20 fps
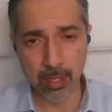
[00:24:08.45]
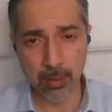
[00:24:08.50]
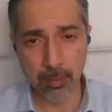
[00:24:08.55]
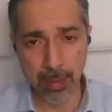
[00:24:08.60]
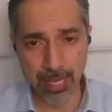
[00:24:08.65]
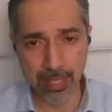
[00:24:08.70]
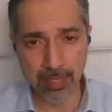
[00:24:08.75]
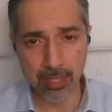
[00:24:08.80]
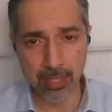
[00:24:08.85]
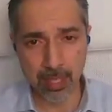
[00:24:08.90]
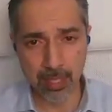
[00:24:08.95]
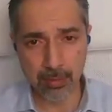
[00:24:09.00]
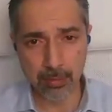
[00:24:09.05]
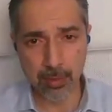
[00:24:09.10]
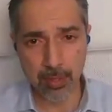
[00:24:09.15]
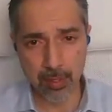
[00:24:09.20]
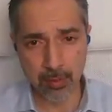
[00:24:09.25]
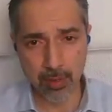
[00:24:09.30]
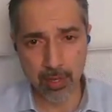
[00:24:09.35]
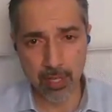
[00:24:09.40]
commend the
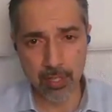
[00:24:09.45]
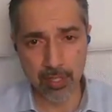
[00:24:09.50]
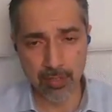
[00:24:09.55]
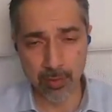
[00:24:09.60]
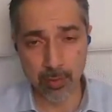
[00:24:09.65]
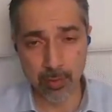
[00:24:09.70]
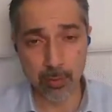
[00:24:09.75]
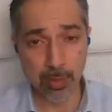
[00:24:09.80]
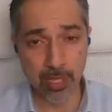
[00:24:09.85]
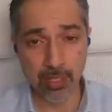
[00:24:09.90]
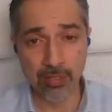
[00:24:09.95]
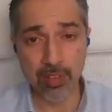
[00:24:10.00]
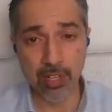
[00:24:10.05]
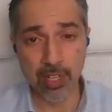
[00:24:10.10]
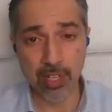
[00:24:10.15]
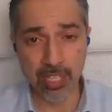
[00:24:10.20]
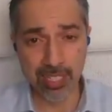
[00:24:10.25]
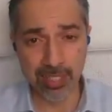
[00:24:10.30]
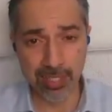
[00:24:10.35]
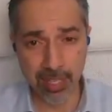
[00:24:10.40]
administration for being
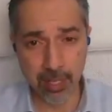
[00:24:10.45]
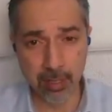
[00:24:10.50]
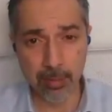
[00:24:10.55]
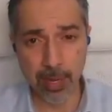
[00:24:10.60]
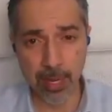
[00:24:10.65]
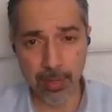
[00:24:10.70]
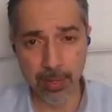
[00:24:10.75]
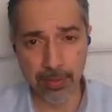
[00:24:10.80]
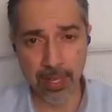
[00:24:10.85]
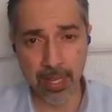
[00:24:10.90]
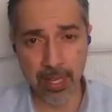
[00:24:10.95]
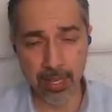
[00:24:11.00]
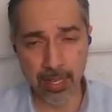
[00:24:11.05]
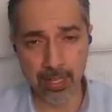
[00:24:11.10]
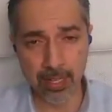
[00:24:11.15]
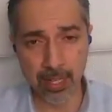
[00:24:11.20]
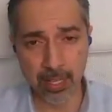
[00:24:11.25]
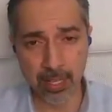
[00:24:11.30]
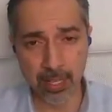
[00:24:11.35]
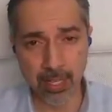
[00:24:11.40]
very clear about that
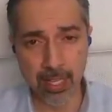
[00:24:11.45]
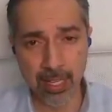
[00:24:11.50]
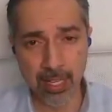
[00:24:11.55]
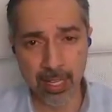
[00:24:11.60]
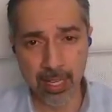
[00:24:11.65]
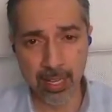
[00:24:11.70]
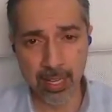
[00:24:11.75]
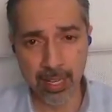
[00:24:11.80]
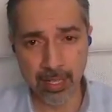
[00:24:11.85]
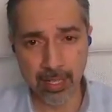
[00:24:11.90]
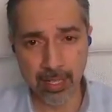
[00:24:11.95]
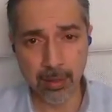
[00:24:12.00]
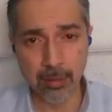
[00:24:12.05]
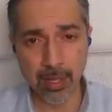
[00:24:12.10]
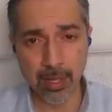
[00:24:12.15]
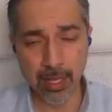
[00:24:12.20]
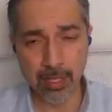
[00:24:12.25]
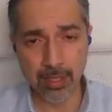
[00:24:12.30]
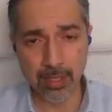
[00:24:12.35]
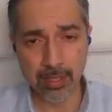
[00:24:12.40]

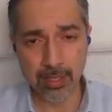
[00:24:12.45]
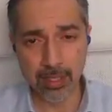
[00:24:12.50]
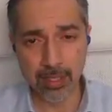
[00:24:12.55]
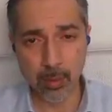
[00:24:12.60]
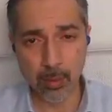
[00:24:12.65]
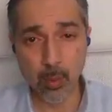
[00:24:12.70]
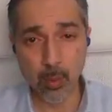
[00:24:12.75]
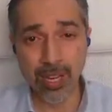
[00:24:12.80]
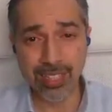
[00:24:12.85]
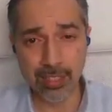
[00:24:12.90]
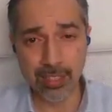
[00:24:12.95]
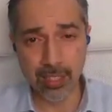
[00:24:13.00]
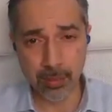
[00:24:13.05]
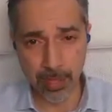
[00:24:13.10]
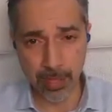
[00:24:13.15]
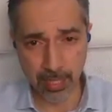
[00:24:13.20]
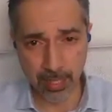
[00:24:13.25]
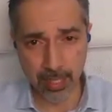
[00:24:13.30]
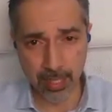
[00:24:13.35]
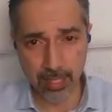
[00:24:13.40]
and
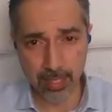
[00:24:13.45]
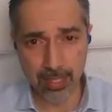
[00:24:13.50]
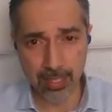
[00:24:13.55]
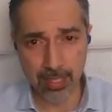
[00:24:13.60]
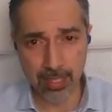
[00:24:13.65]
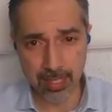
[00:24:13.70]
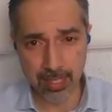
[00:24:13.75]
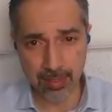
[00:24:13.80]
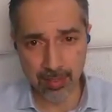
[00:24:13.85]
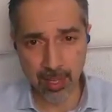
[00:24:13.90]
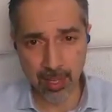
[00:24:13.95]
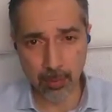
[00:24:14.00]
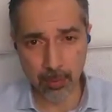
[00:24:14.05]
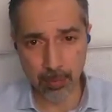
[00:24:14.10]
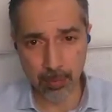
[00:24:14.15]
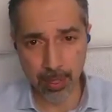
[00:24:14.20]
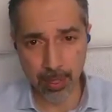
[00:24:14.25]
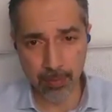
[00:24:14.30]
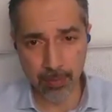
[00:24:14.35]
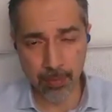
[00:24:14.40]
welcoming this
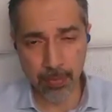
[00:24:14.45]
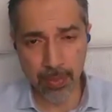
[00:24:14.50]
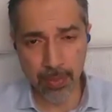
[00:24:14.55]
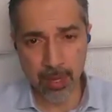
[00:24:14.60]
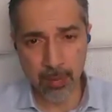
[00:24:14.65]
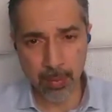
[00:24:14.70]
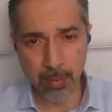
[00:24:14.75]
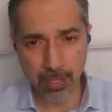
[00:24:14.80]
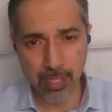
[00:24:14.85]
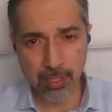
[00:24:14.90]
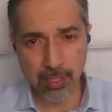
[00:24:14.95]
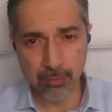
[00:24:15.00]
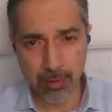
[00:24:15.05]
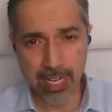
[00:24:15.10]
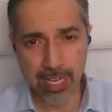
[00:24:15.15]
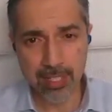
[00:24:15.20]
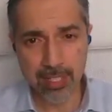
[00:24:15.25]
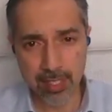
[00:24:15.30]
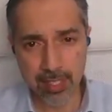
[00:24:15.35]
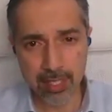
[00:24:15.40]
development. But it
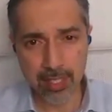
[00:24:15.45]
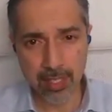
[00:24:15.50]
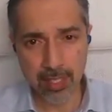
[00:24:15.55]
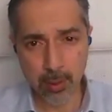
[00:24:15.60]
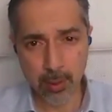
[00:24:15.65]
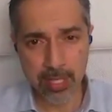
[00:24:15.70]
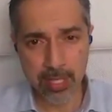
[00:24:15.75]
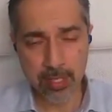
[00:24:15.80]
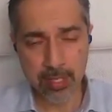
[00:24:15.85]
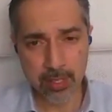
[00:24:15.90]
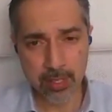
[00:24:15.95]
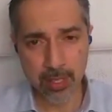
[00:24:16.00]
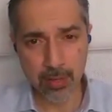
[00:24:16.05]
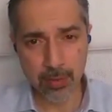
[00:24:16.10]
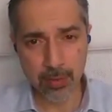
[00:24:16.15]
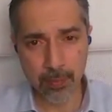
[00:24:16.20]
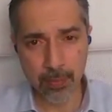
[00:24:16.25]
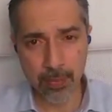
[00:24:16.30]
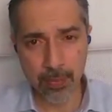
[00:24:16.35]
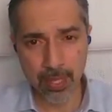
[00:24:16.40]
raises the
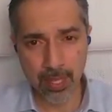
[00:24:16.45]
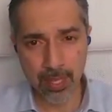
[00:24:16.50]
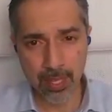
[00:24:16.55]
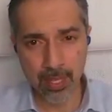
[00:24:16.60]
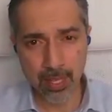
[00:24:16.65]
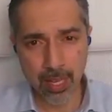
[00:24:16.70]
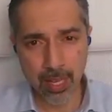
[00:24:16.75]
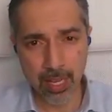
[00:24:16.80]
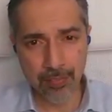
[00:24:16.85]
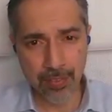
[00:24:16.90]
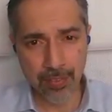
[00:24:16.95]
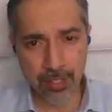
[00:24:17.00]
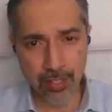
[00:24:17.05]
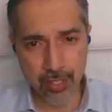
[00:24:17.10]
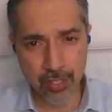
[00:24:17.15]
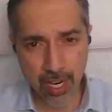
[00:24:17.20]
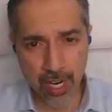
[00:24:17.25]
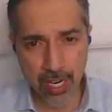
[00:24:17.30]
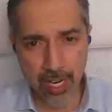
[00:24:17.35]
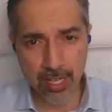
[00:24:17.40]
question, if
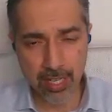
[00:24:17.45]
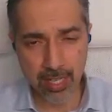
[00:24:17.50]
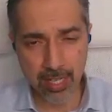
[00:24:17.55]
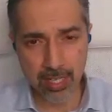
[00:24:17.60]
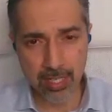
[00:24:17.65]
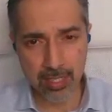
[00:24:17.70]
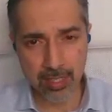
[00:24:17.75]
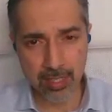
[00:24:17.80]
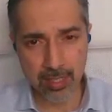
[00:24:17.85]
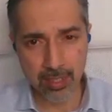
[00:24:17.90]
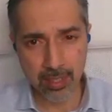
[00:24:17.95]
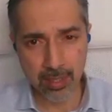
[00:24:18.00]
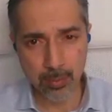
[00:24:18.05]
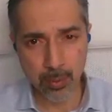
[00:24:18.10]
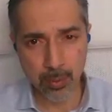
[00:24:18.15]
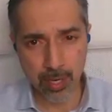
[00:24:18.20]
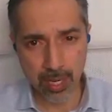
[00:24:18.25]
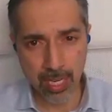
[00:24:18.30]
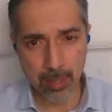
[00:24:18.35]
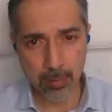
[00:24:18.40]
the Chinese
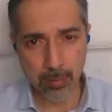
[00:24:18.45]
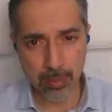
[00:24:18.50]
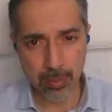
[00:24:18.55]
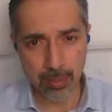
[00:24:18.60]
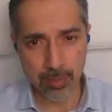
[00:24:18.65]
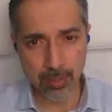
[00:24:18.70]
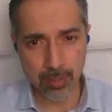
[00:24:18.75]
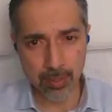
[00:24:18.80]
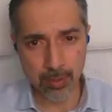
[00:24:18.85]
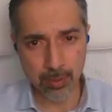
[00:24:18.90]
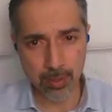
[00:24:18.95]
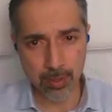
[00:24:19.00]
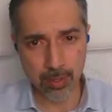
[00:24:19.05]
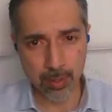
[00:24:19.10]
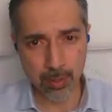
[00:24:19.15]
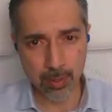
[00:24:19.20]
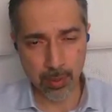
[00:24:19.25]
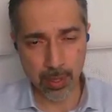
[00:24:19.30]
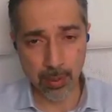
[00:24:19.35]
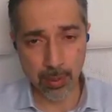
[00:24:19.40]
were able to do
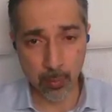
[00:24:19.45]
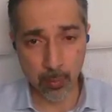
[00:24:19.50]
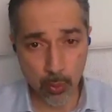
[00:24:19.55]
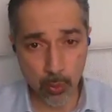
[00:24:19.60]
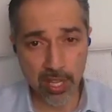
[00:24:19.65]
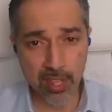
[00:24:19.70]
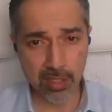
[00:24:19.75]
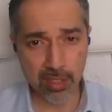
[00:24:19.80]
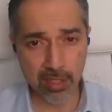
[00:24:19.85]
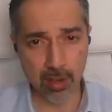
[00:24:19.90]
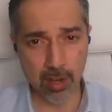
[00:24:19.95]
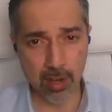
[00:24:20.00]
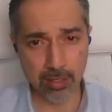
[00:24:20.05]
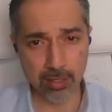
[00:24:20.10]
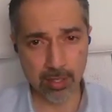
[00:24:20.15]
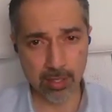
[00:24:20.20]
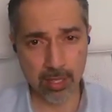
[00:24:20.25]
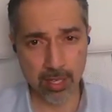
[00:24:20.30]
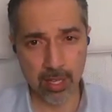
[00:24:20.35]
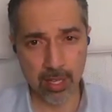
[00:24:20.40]
so, and we
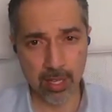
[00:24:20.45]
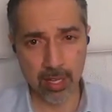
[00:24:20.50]
thought